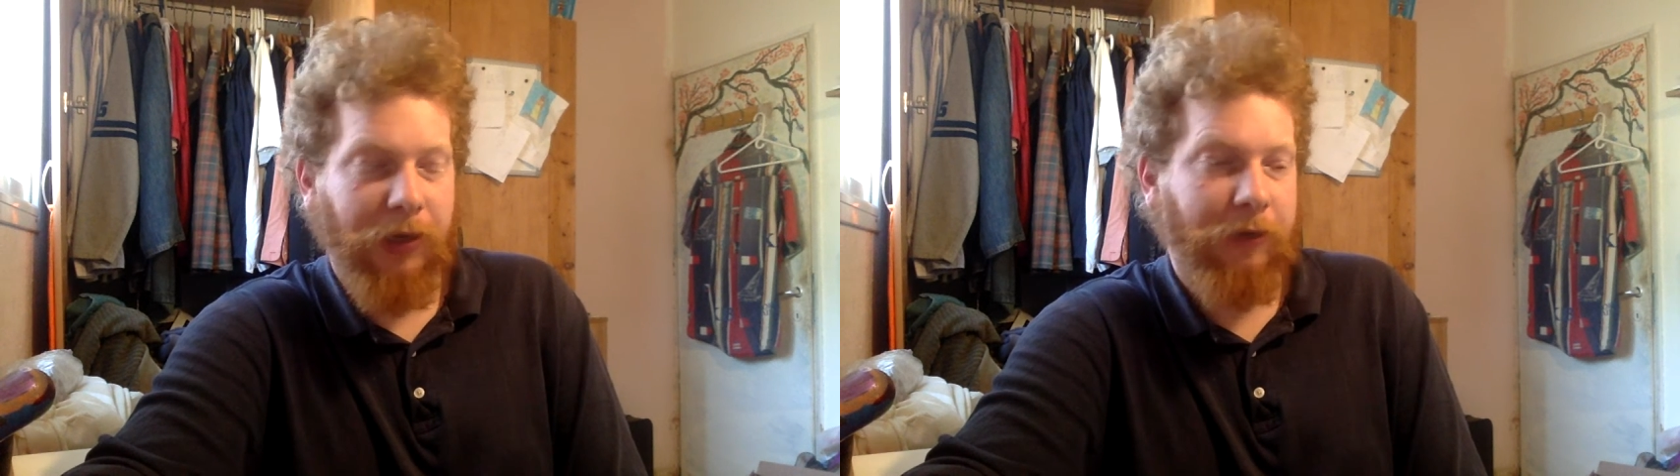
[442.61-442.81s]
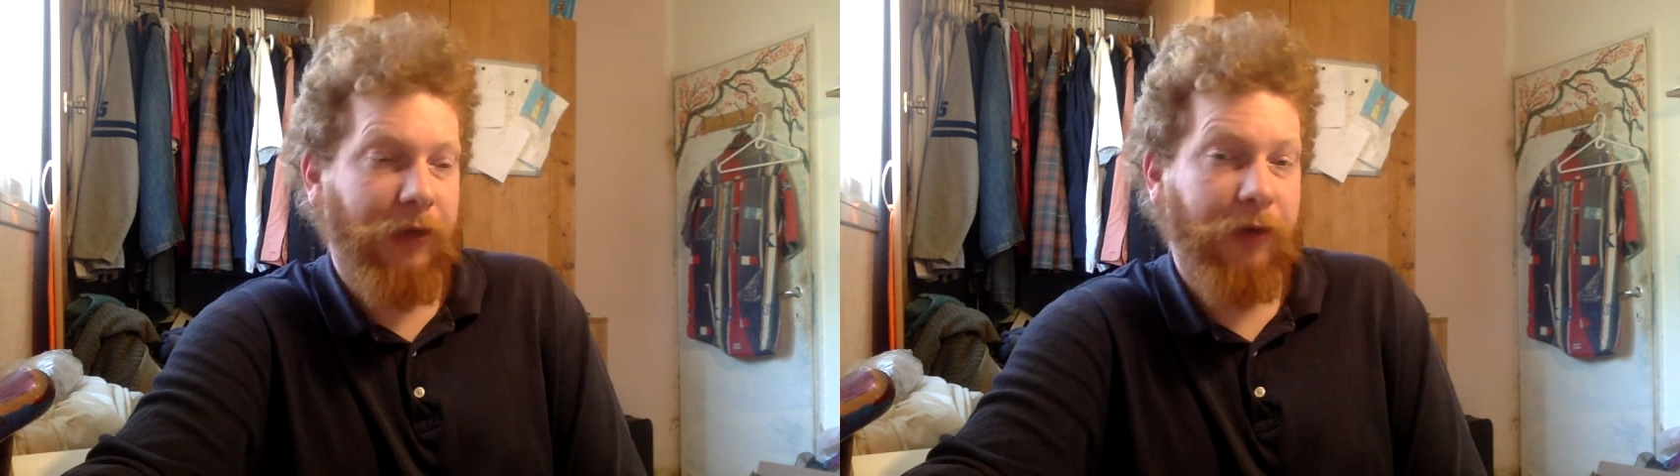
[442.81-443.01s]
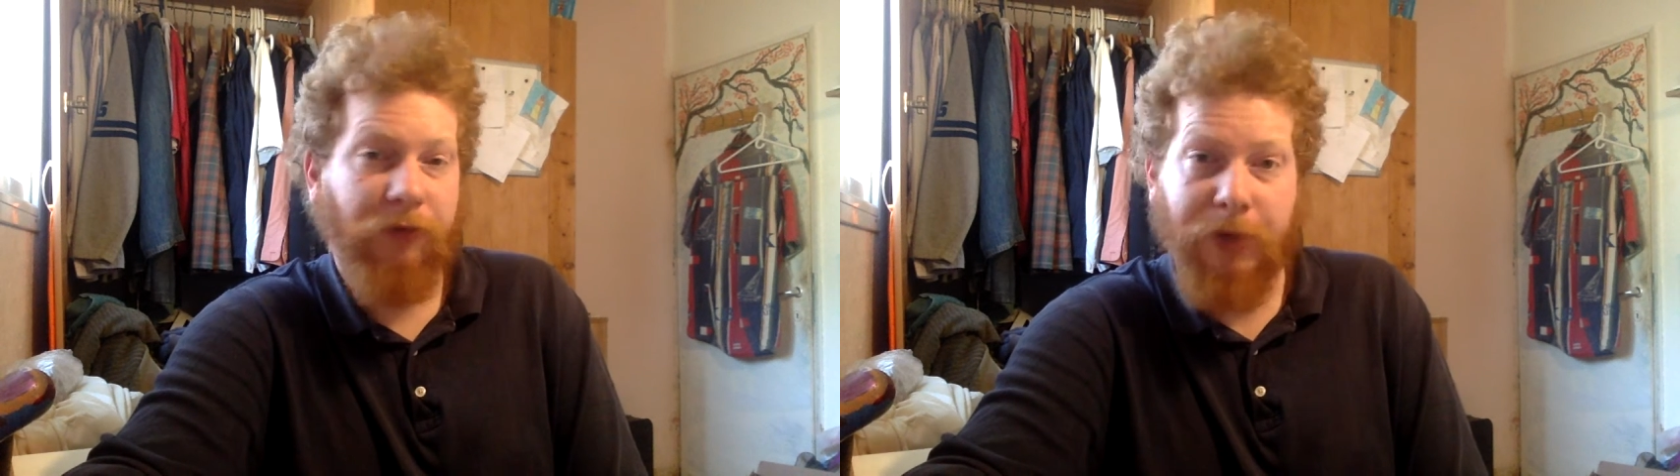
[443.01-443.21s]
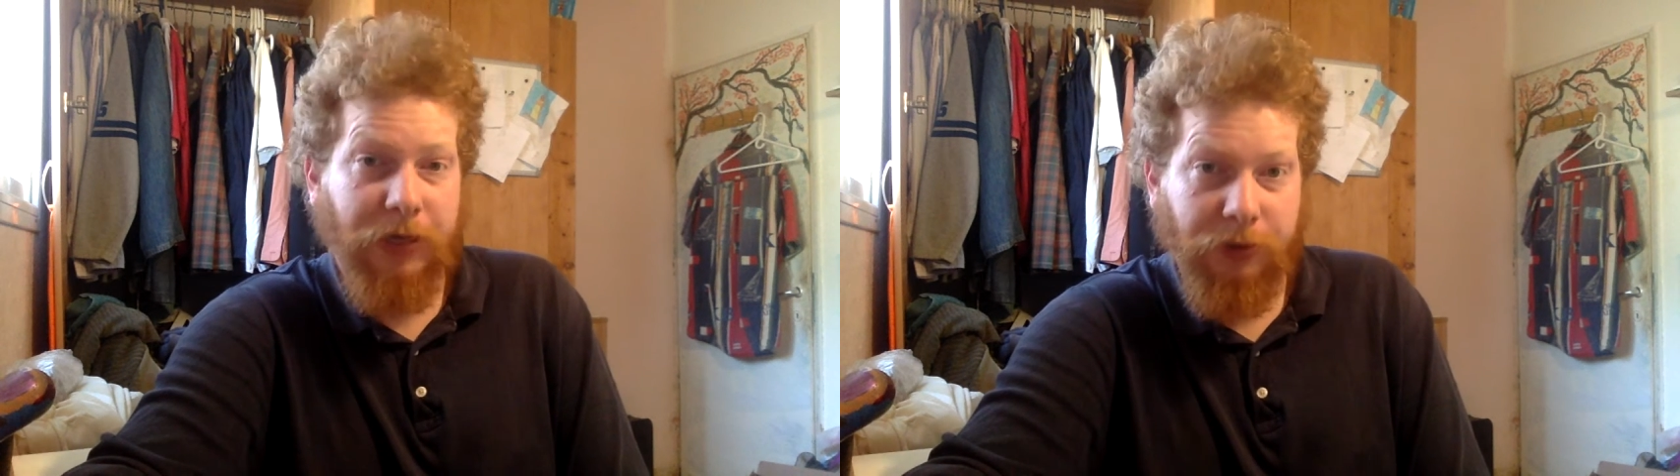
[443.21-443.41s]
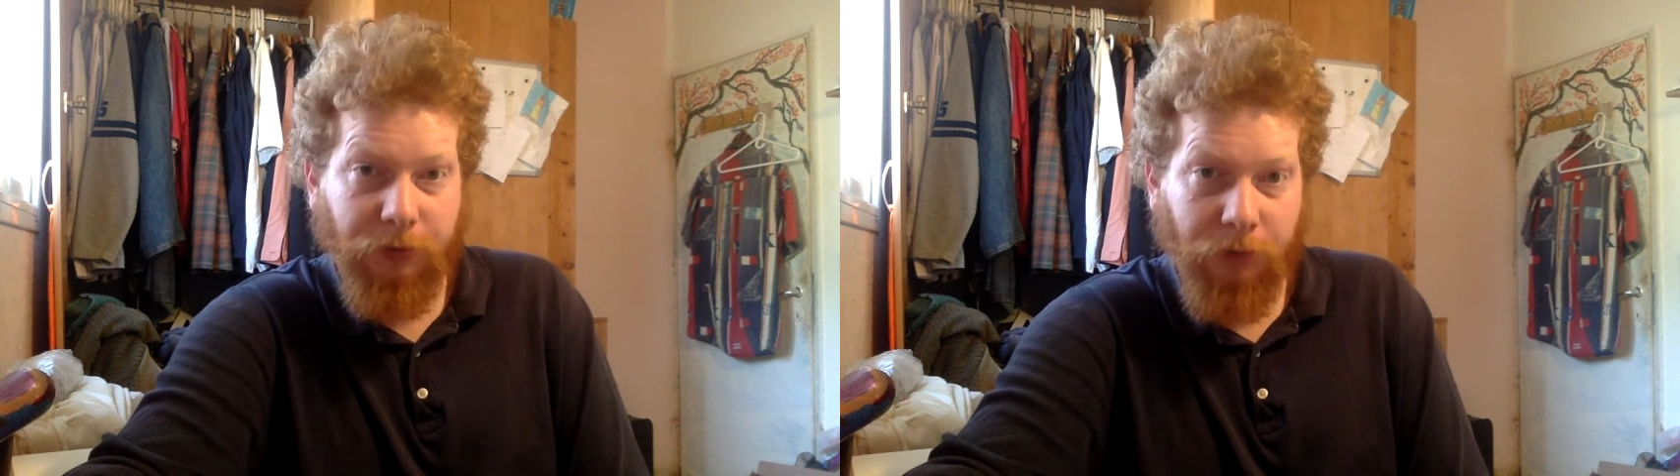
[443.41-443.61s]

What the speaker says: if they ever meant it to